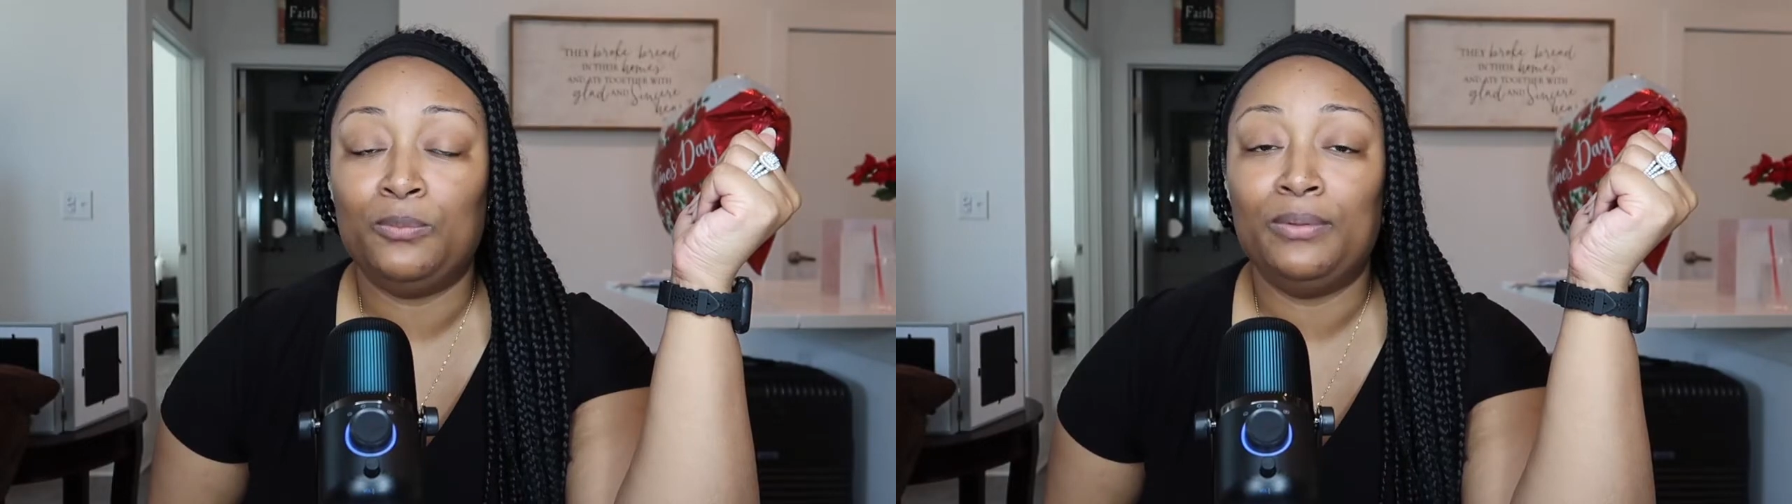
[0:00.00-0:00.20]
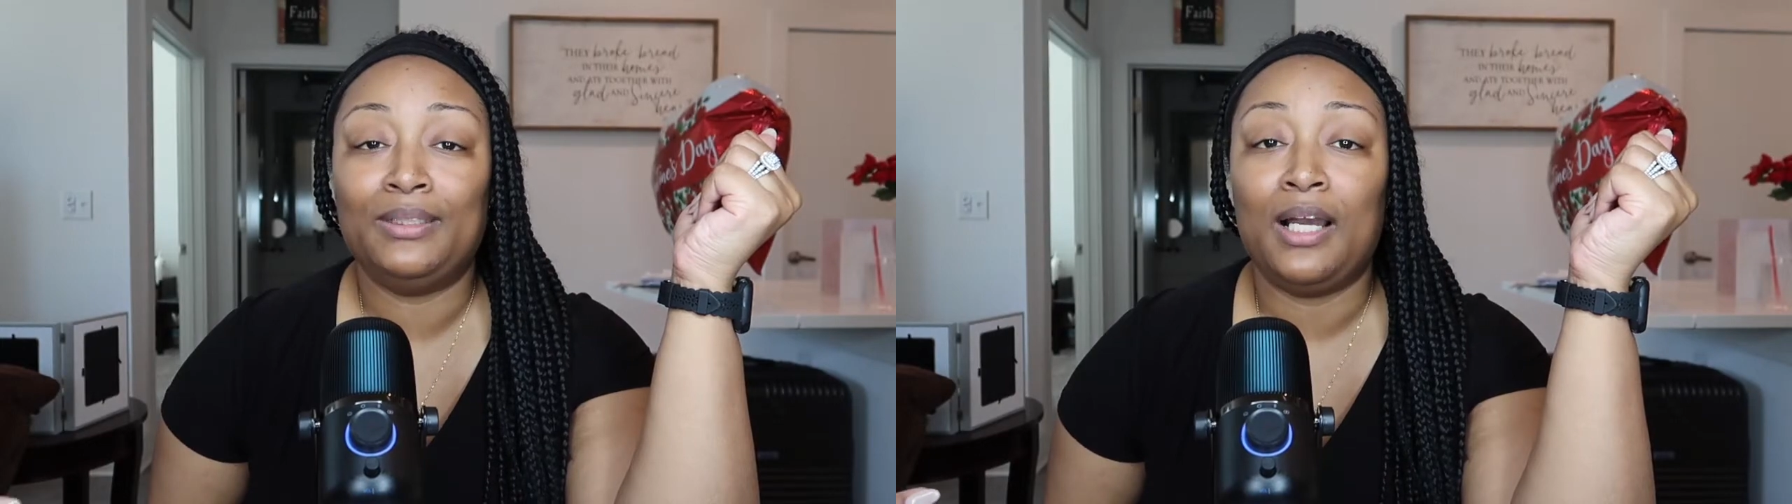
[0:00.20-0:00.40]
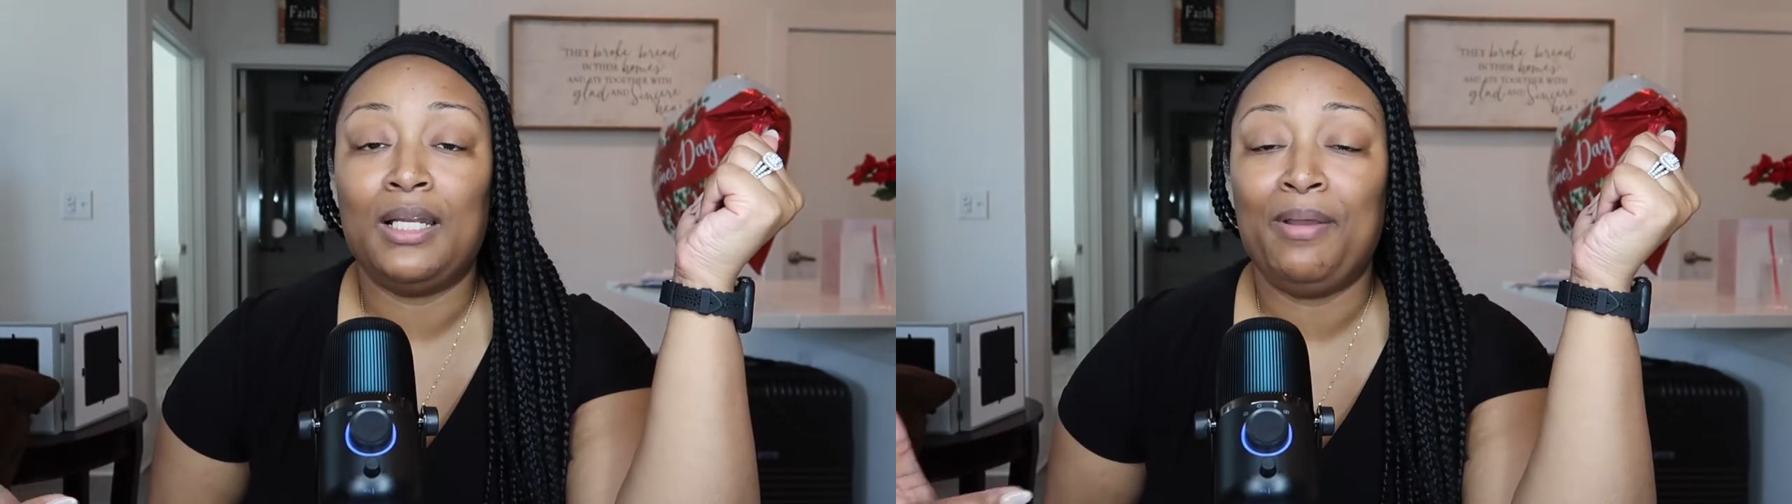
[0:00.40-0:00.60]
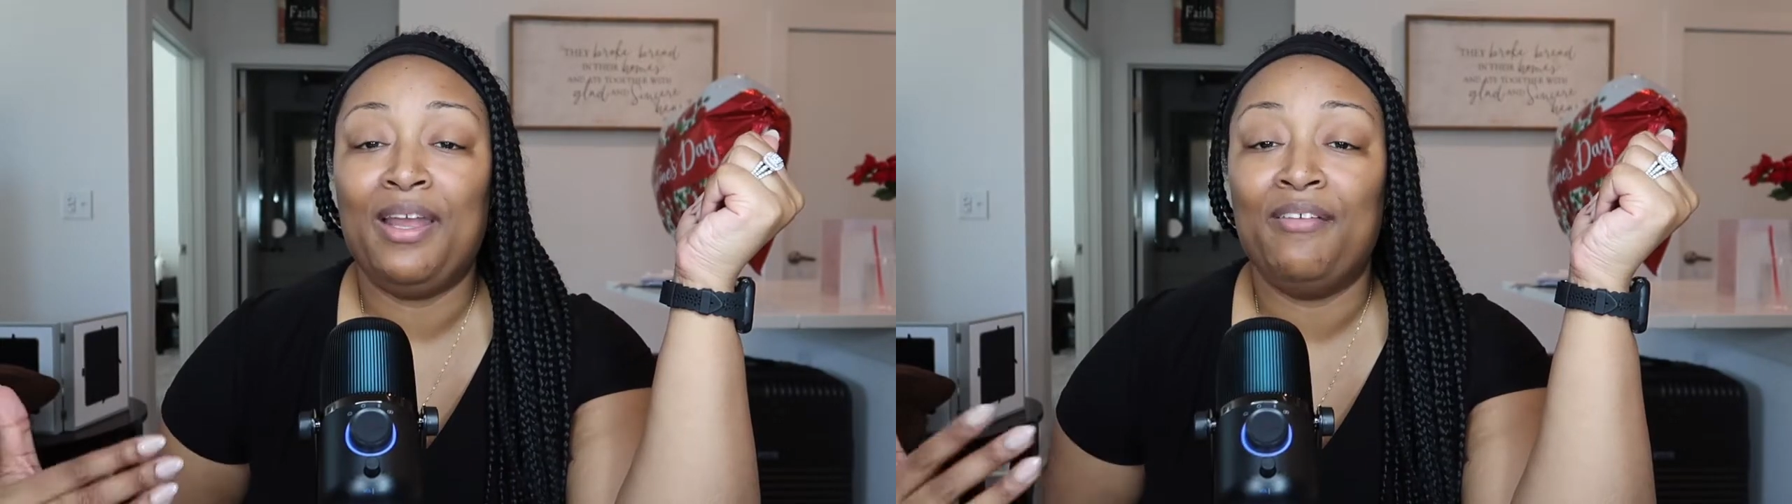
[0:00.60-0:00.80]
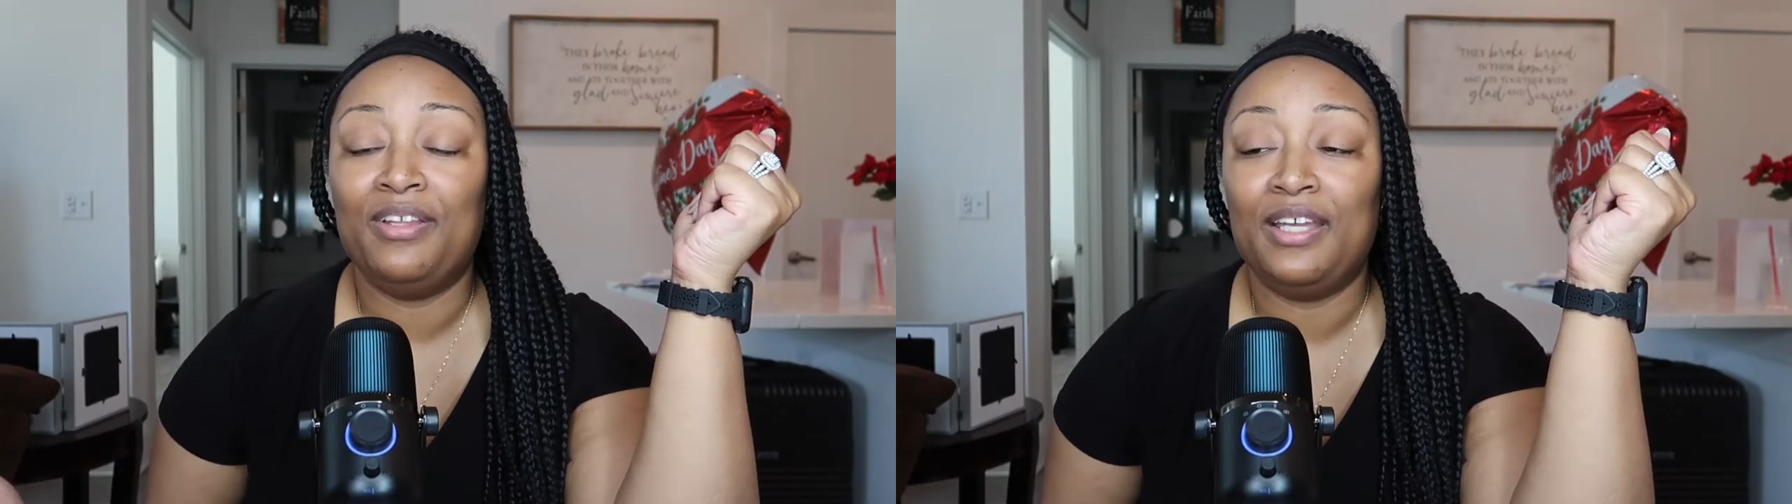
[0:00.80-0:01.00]
We were talking
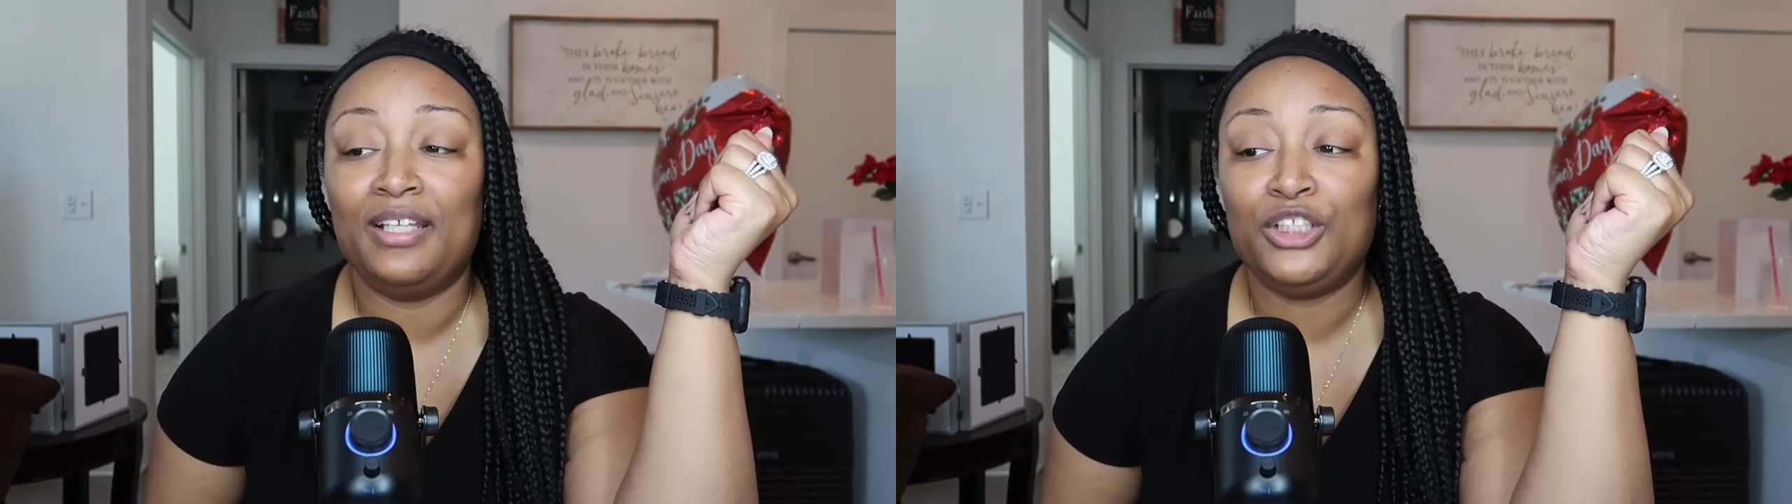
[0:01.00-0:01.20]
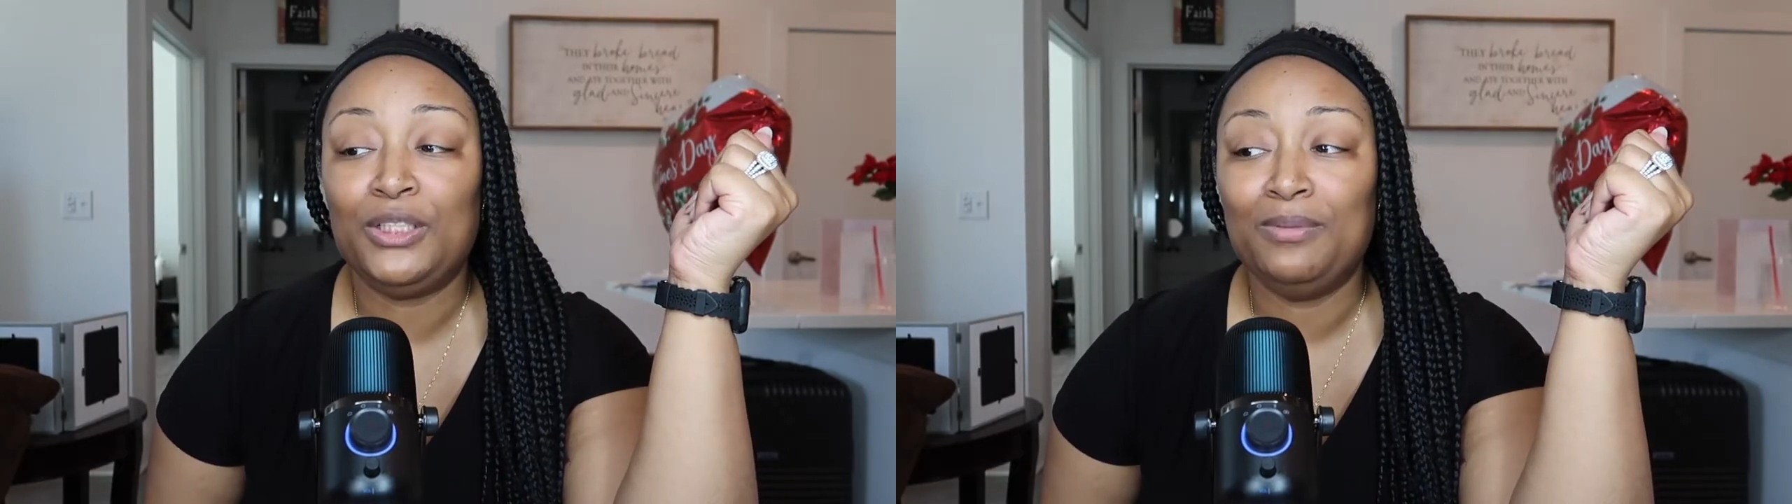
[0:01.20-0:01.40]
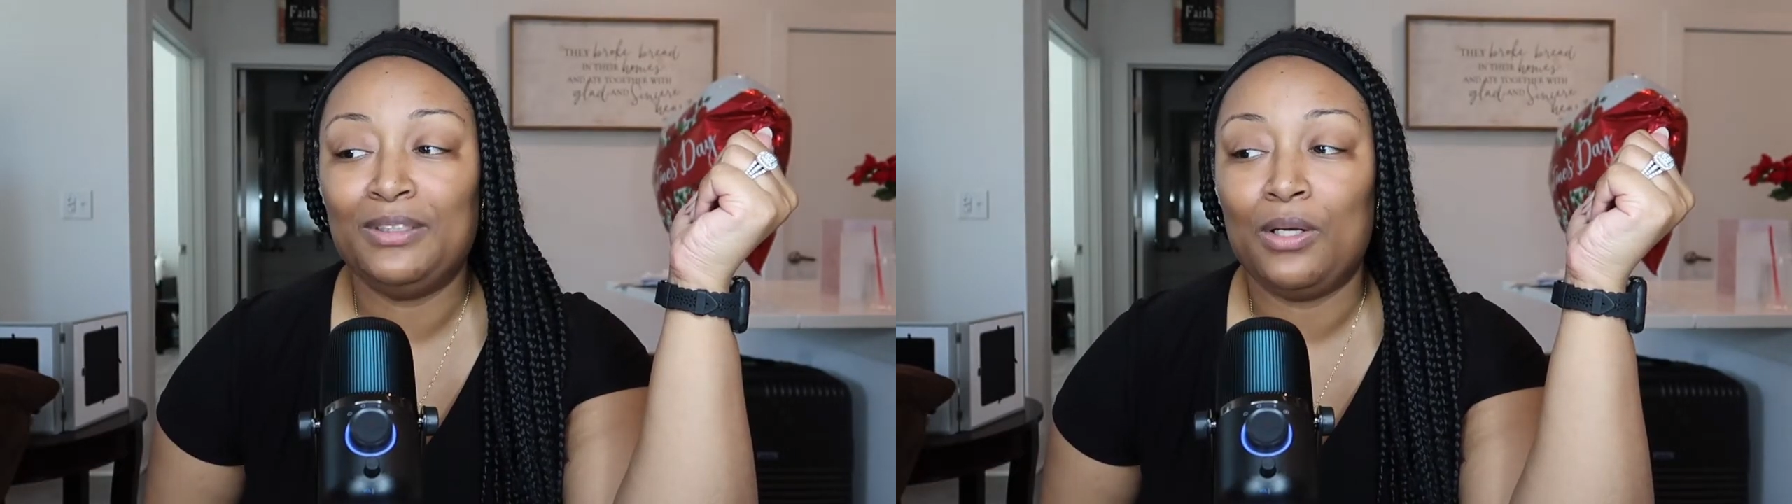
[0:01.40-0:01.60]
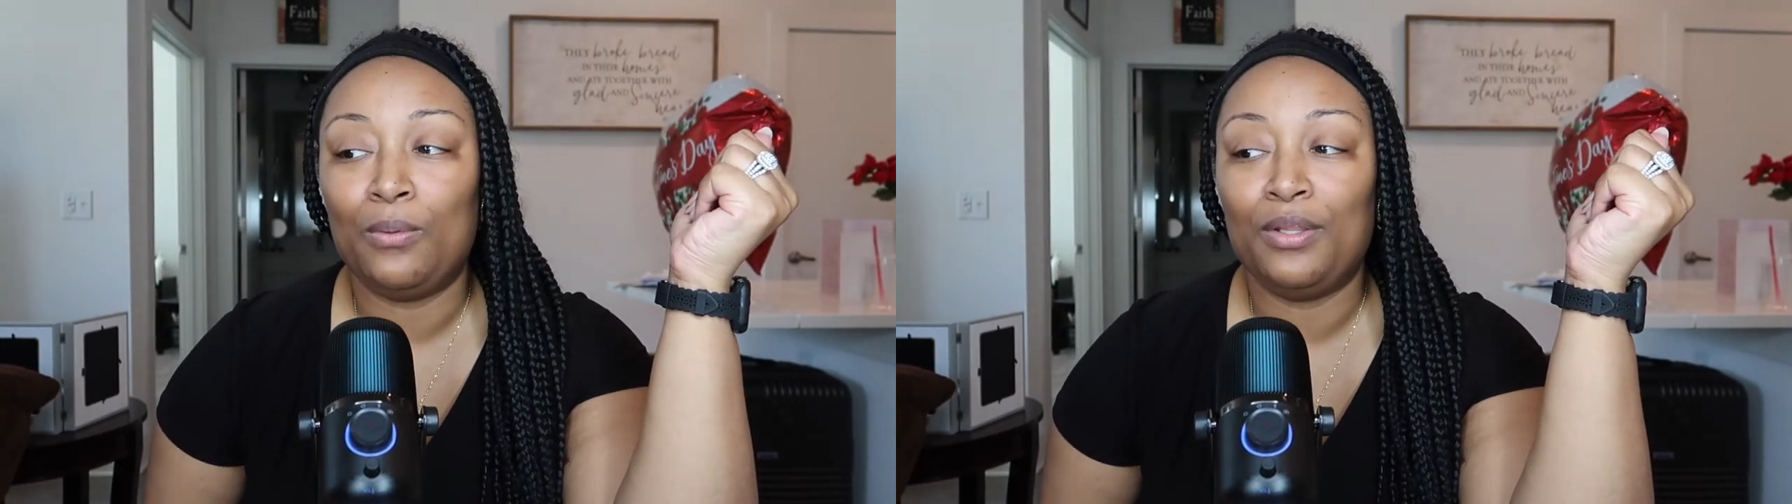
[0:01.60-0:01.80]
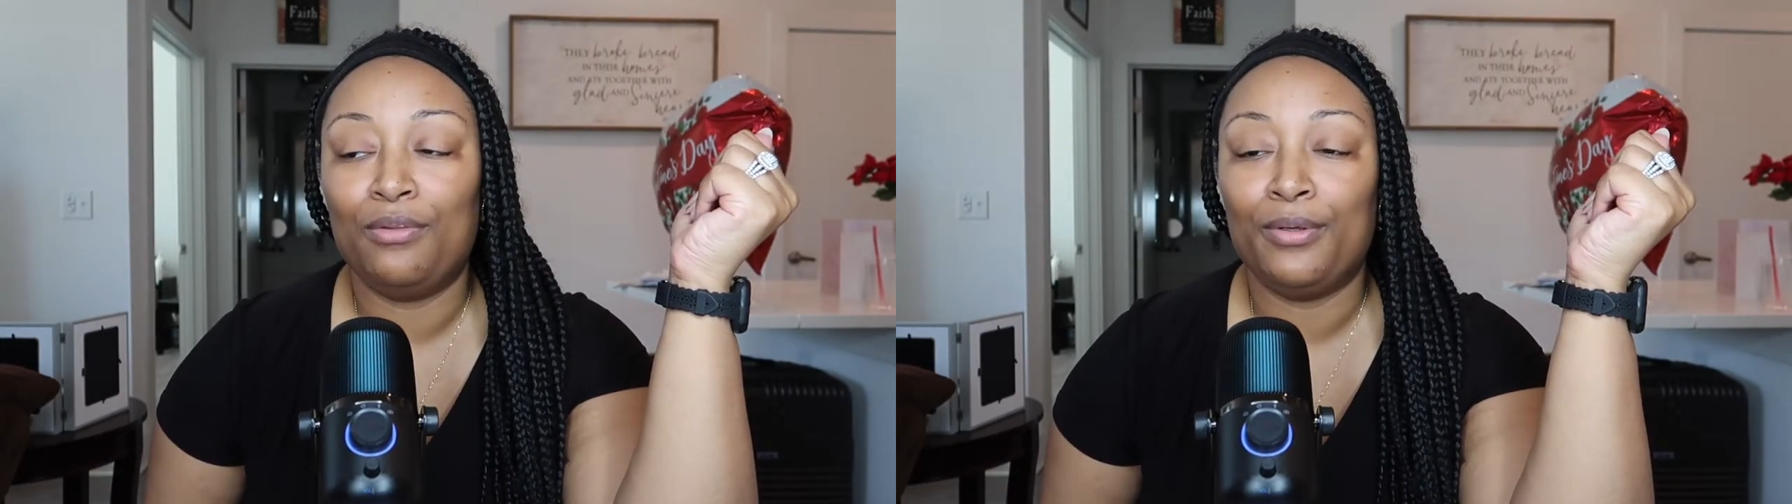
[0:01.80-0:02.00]
about everything that she was
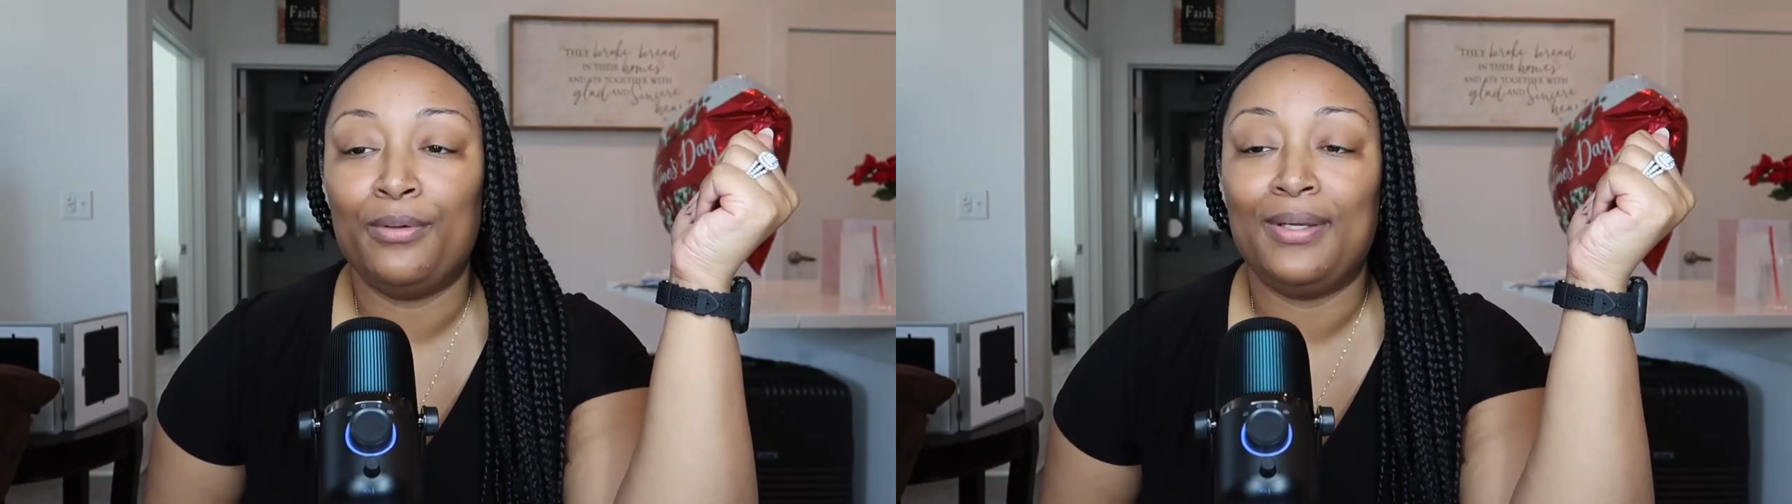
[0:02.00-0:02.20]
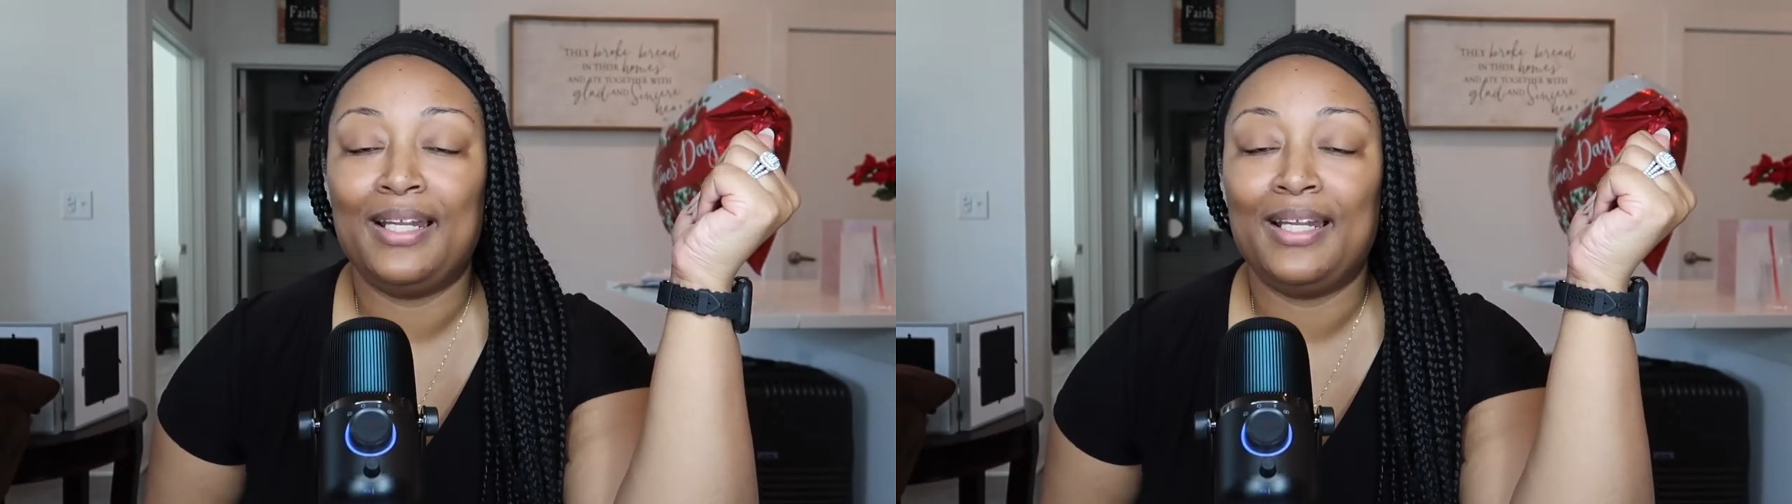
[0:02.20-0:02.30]
going through.